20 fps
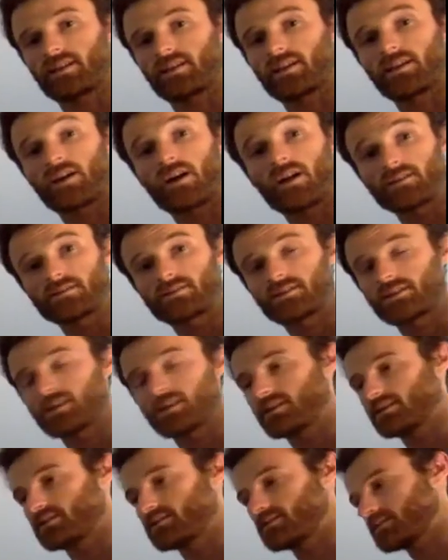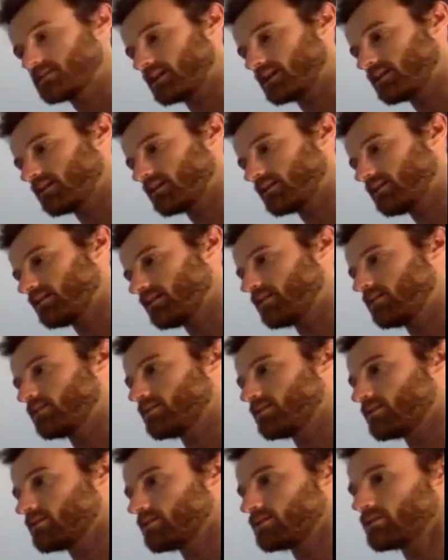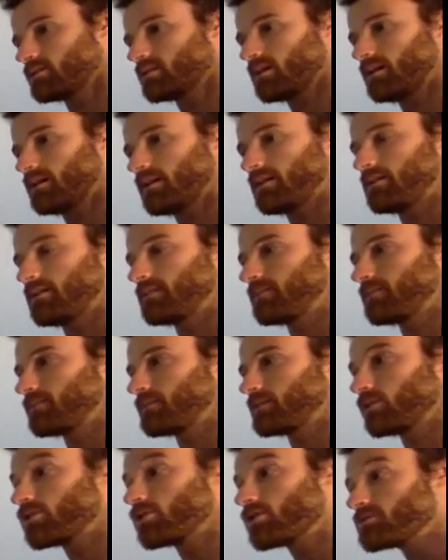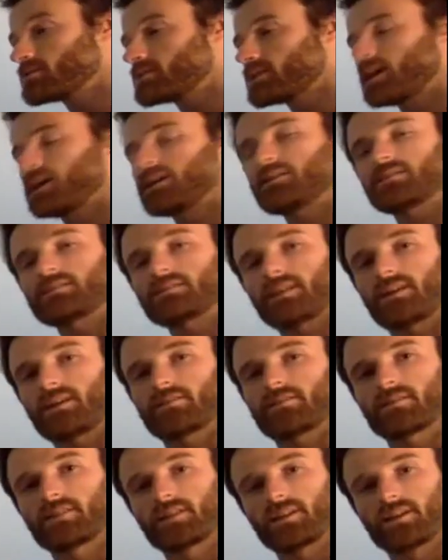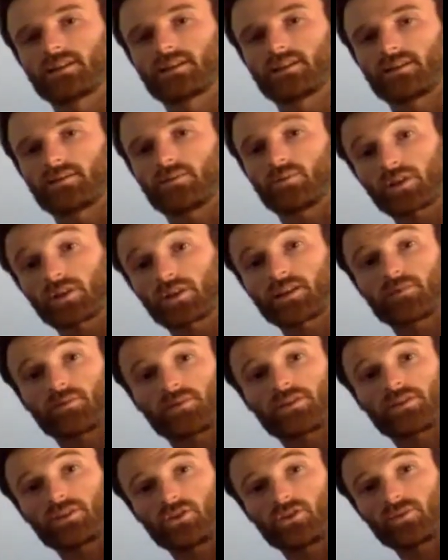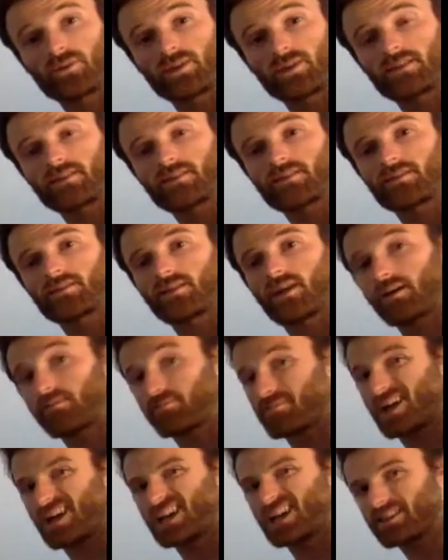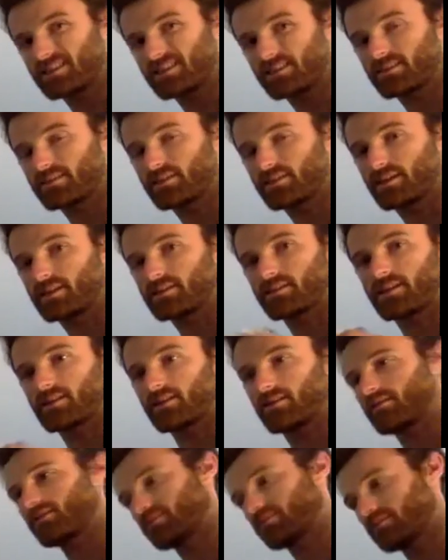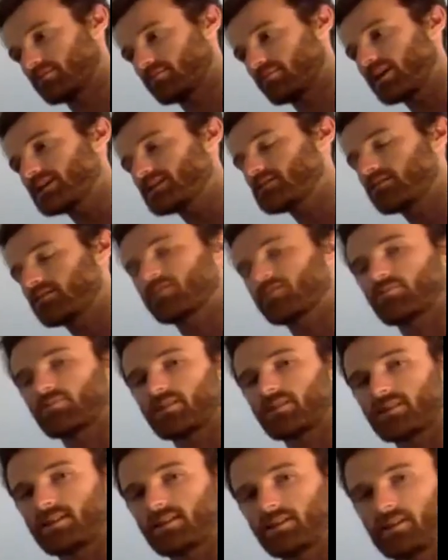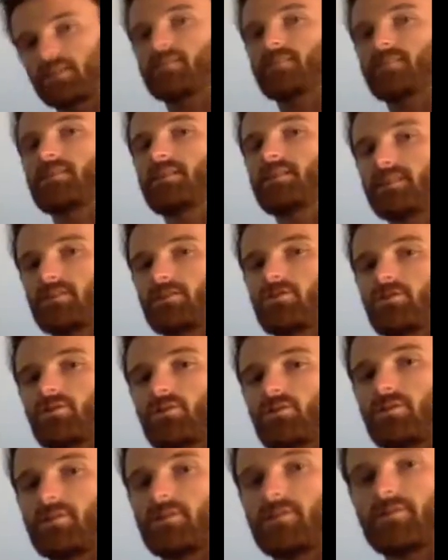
psychology and those neuroscience that are working with humans, not mice. Things that are mice, you can really easily control their